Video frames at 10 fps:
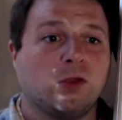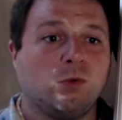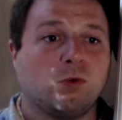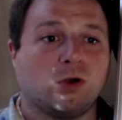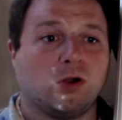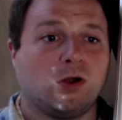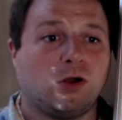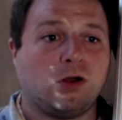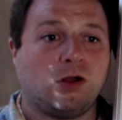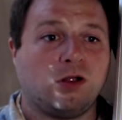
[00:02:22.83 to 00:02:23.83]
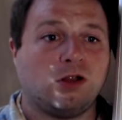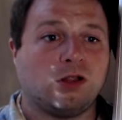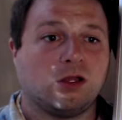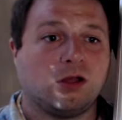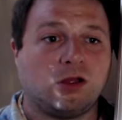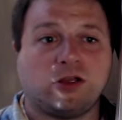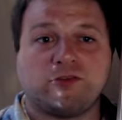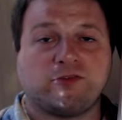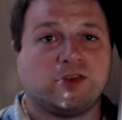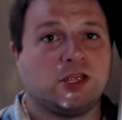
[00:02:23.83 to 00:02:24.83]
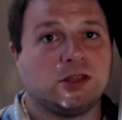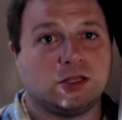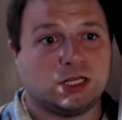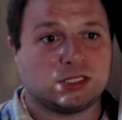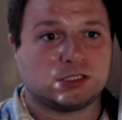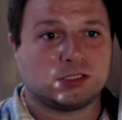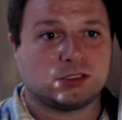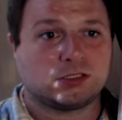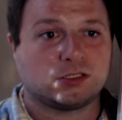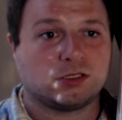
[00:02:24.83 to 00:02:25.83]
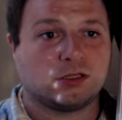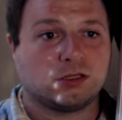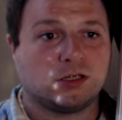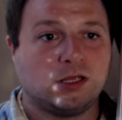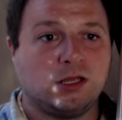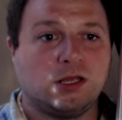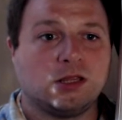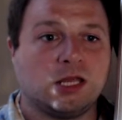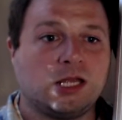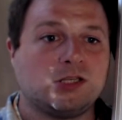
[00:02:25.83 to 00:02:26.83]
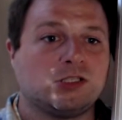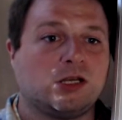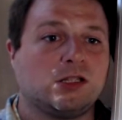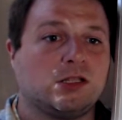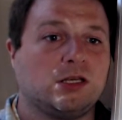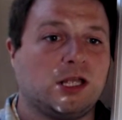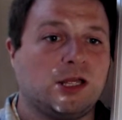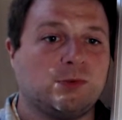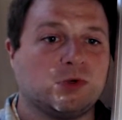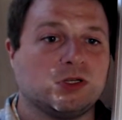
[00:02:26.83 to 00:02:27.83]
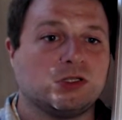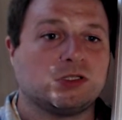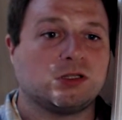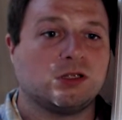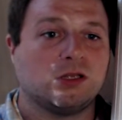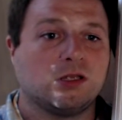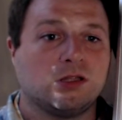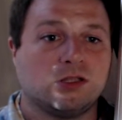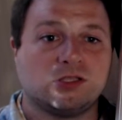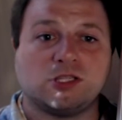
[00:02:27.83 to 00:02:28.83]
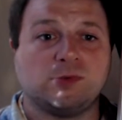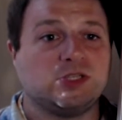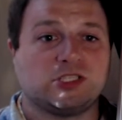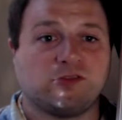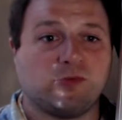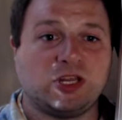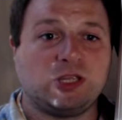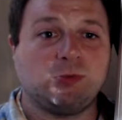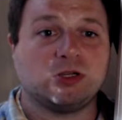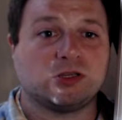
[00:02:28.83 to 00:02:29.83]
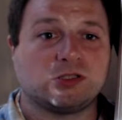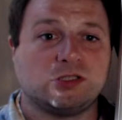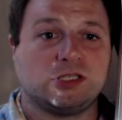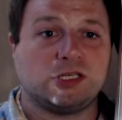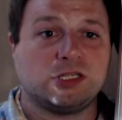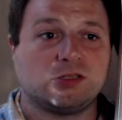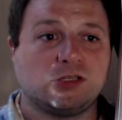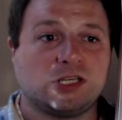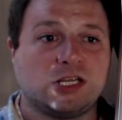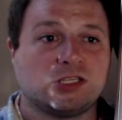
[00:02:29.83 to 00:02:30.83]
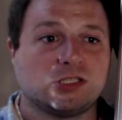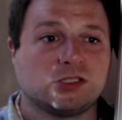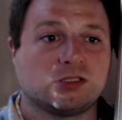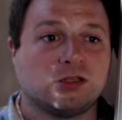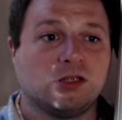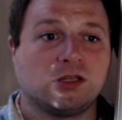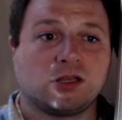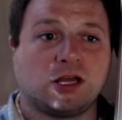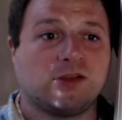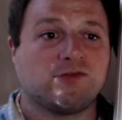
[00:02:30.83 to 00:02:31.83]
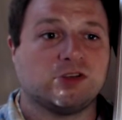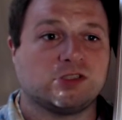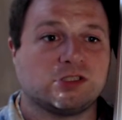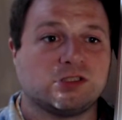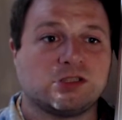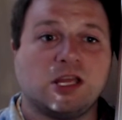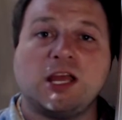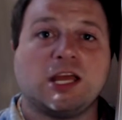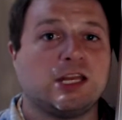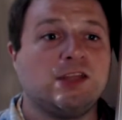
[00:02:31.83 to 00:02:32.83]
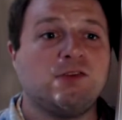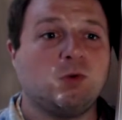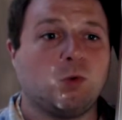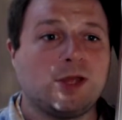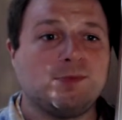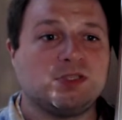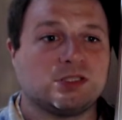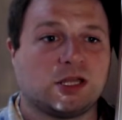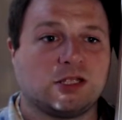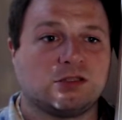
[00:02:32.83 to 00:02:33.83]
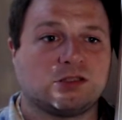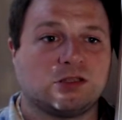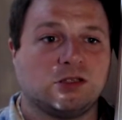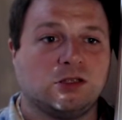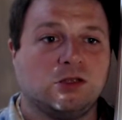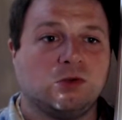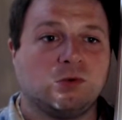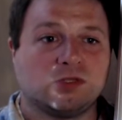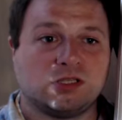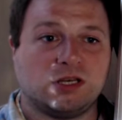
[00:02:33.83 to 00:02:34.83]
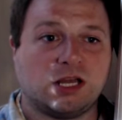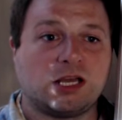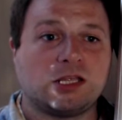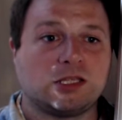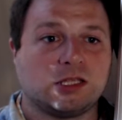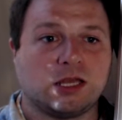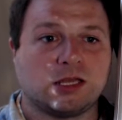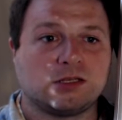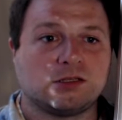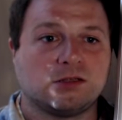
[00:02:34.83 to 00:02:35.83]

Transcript: were all off in the distance. That Jonathan Edwards, the subject of many books, dissertations, conferences, and even websites, was not yet.